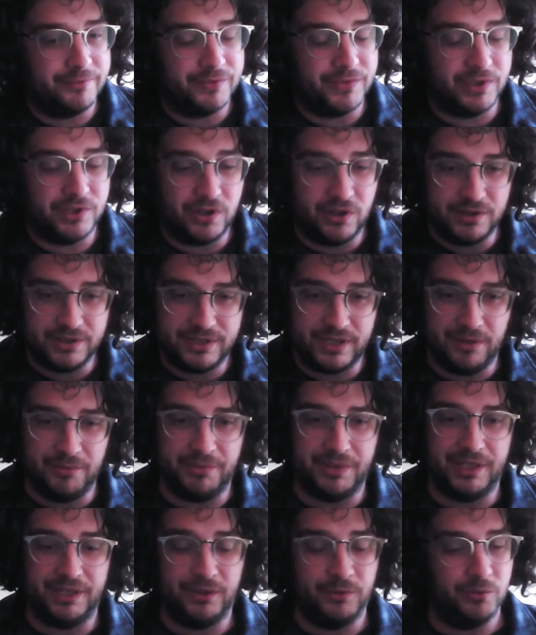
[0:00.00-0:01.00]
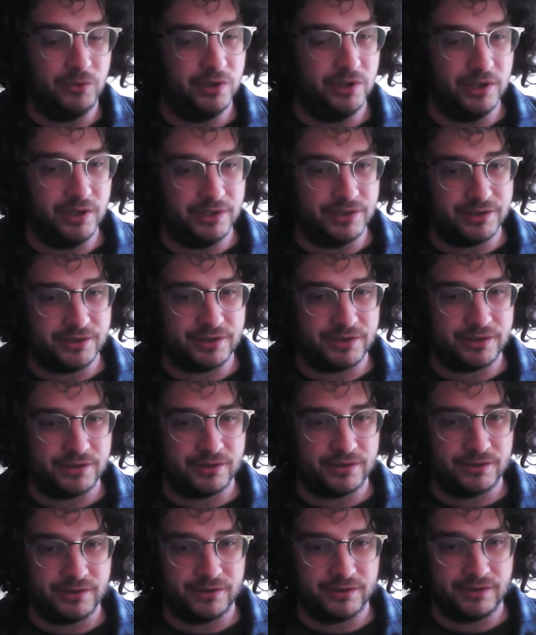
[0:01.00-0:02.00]
the content being the words,
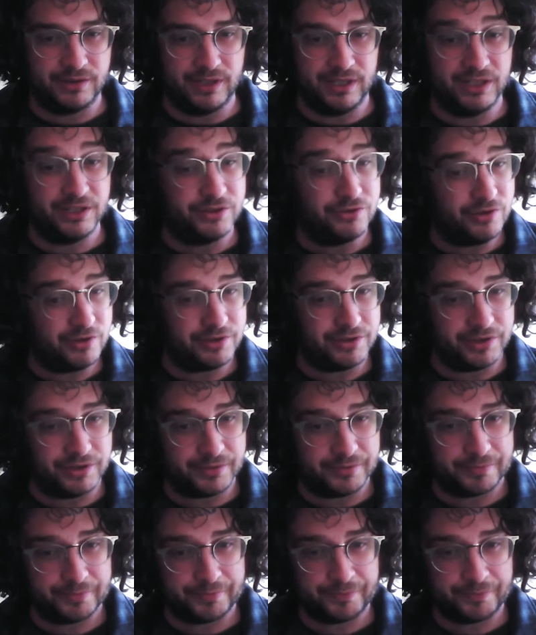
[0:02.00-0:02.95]
instructions,